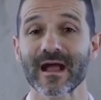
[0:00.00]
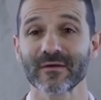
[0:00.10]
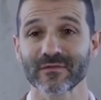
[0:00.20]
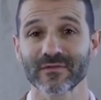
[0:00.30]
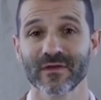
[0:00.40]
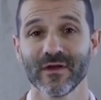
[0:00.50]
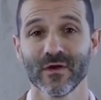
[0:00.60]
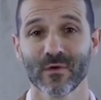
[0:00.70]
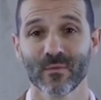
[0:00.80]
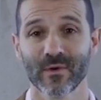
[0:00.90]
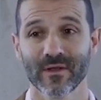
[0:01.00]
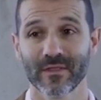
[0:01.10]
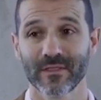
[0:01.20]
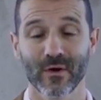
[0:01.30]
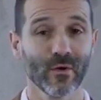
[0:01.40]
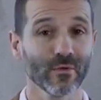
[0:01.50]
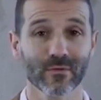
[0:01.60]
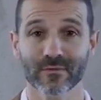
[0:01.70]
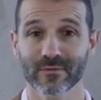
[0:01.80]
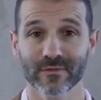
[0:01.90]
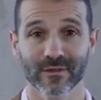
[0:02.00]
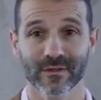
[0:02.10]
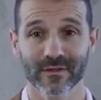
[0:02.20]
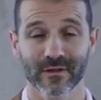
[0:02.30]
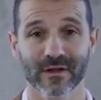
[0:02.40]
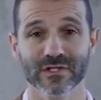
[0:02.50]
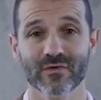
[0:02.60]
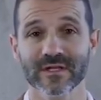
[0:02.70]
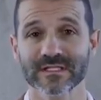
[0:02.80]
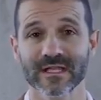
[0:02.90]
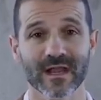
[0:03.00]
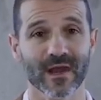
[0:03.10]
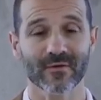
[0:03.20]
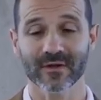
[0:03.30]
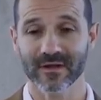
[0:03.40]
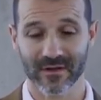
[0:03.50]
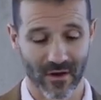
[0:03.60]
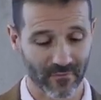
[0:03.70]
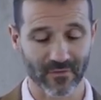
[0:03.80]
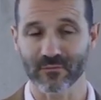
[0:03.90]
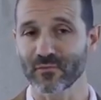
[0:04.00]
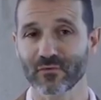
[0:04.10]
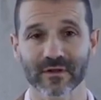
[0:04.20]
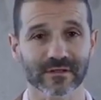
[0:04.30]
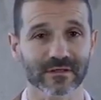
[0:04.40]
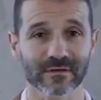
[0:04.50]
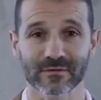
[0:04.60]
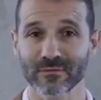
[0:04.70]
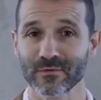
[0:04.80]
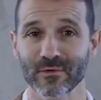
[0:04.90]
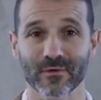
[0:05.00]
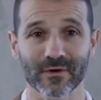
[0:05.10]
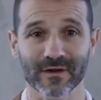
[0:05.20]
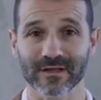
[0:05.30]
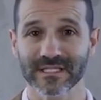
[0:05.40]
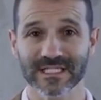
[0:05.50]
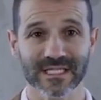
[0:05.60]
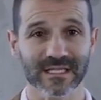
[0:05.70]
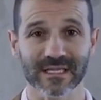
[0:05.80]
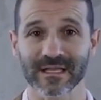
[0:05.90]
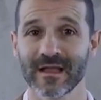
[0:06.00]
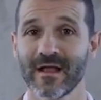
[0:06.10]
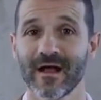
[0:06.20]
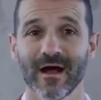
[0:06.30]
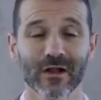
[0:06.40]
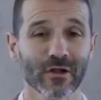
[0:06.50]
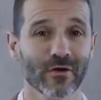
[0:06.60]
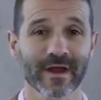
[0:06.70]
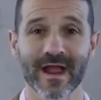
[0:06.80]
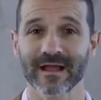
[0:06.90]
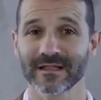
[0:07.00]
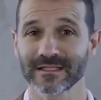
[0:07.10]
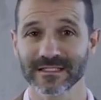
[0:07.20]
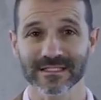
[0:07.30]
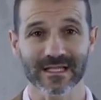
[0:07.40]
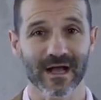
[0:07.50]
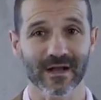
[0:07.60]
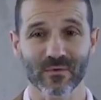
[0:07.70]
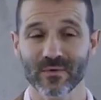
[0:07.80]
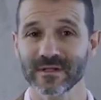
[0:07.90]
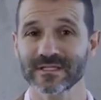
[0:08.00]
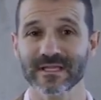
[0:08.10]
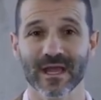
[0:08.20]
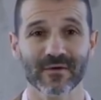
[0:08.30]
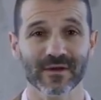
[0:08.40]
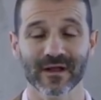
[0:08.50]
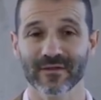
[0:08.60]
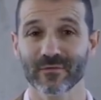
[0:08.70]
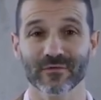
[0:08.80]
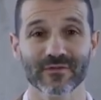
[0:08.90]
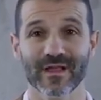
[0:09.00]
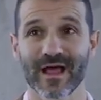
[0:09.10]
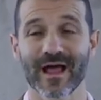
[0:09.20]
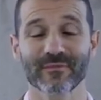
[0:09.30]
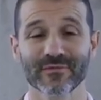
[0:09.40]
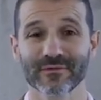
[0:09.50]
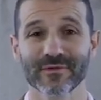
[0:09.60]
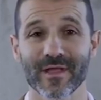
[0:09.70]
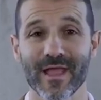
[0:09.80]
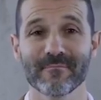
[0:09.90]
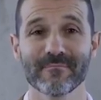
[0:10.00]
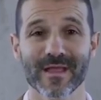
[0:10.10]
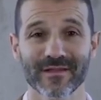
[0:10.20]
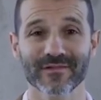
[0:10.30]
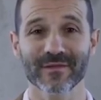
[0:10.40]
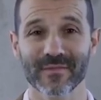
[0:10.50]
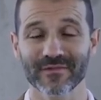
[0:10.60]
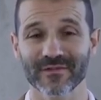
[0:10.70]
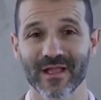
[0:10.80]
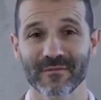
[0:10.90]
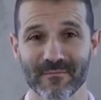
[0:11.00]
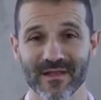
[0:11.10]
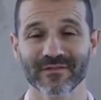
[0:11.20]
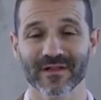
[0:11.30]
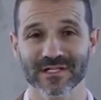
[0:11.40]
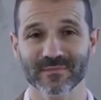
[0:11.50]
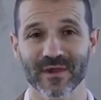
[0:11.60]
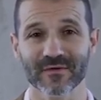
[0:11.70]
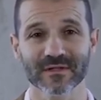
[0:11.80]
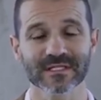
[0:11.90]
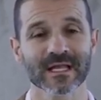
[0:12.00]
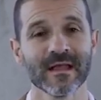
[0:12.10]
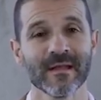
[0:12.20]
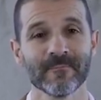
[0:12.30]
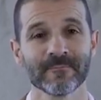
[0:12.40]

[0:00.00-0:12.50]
accounts with all over the uh, tri-state area, covering Brooklyn, New York City, uh, Long Island, uh, Queens area. It was absolutely amazing, amazing, amazing experience.